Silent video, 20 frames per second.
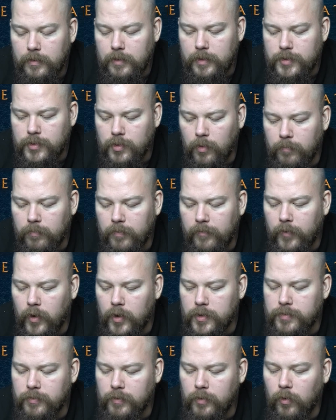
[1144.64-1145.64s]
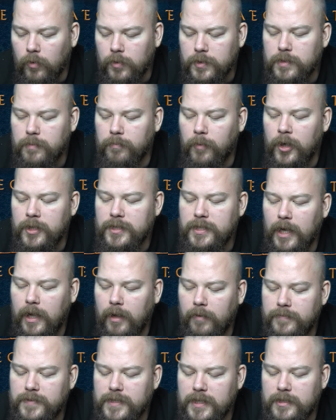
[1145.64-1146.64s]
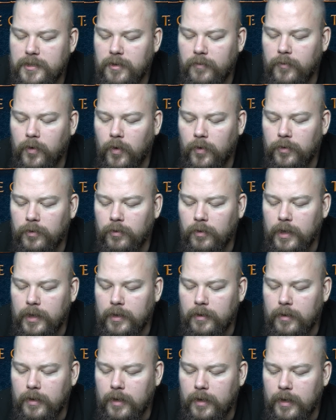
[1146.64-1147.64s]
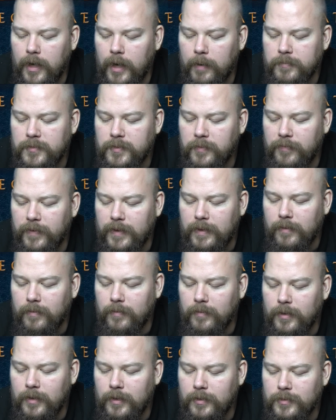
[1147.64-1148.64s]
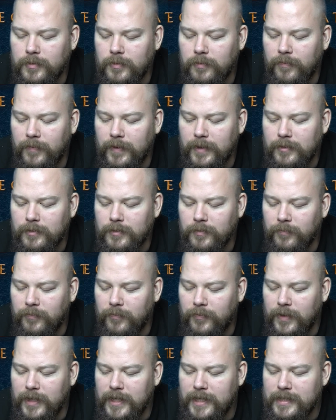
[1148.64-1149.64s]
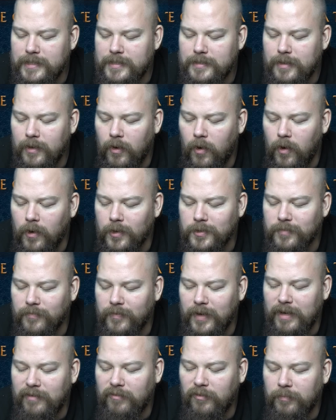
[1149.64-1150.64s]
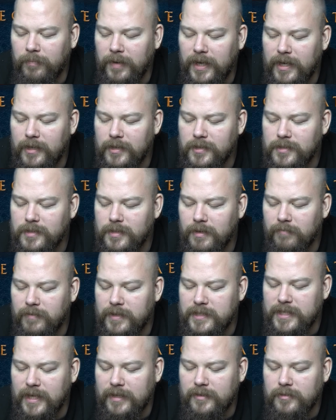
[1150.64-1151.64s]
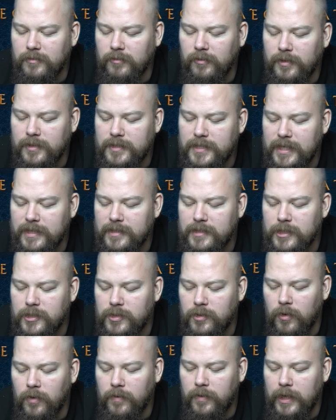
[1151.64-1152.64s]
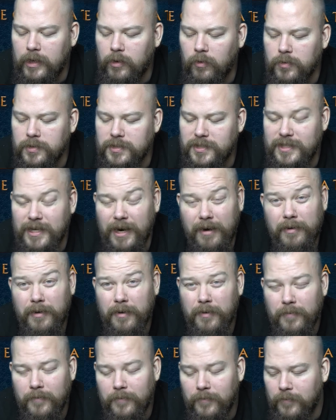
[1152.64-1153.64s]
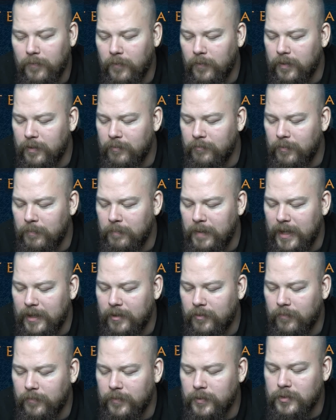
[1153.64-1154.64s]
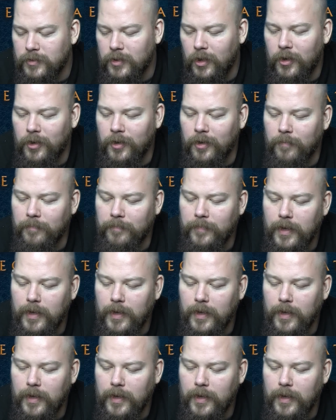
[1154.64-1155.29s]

A somber verse recalls the mighty elf city of Gondolin, a name to freeze the hearts of evil beings. If the sentinel sings the song, they cause terror for the remainder of the turn.